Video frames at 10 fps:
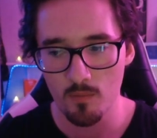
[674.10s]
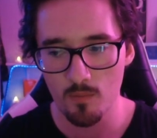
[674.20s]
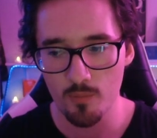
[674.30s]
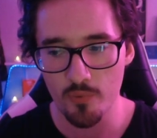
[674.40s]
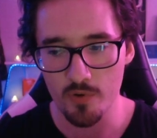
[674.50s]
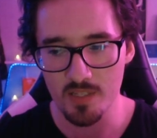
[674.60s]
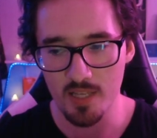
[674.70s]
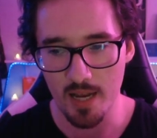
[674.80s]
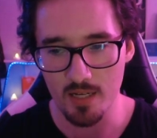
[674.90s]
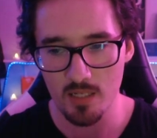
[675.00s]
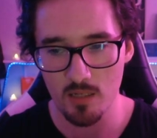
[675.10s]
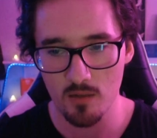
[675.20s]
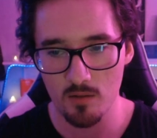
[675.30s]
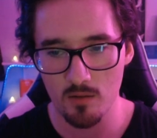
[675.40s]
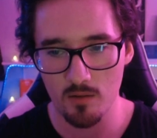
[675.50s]
present
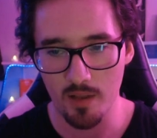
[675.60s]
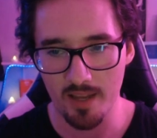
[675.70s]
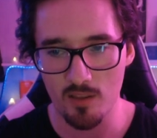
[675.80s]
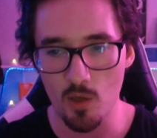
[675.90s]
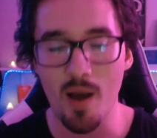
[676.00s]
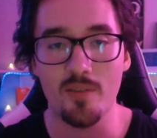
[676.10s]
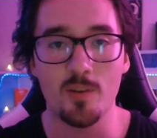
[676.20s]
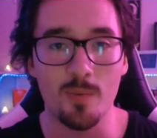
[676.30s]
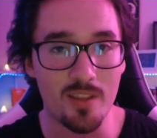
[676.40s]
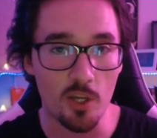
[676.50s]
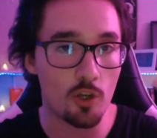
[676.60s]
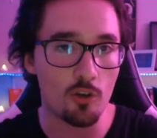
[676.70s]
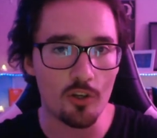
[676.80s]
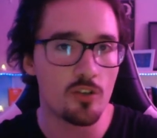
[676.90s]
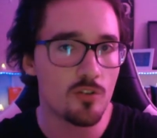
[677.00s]
like you have to be the
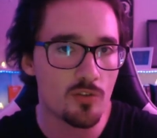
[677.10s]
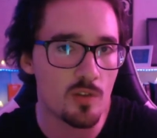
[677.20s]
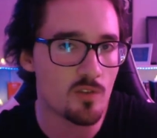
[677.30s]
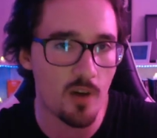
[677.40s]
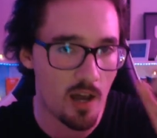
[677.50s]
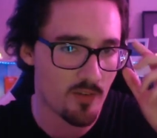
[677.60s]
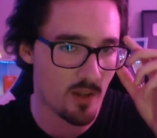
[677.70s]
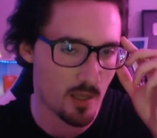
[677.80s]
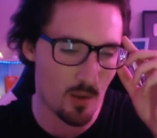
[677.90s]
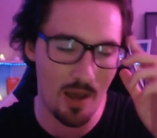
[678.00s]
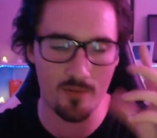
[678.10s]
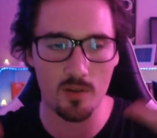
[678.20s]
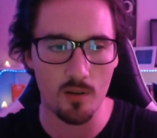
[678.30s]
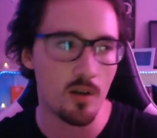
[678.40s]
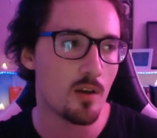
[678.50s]
good survivor, like you have
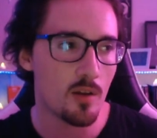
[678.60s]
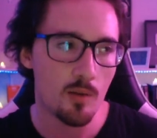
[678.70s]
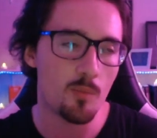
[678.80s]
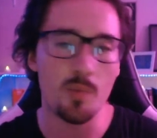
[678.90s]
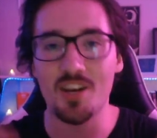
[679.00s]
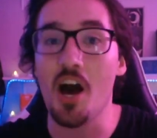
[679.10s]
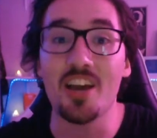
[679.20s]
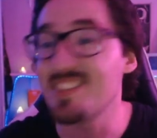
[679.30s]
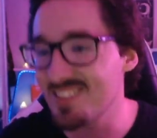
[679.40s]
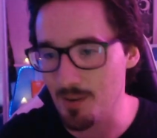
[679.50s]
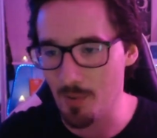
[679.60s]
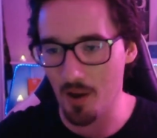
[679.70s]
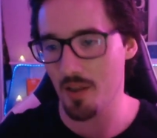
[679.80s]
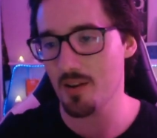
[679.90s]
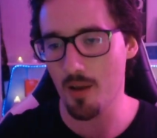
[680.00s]
to be nice
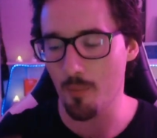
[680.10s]
about it.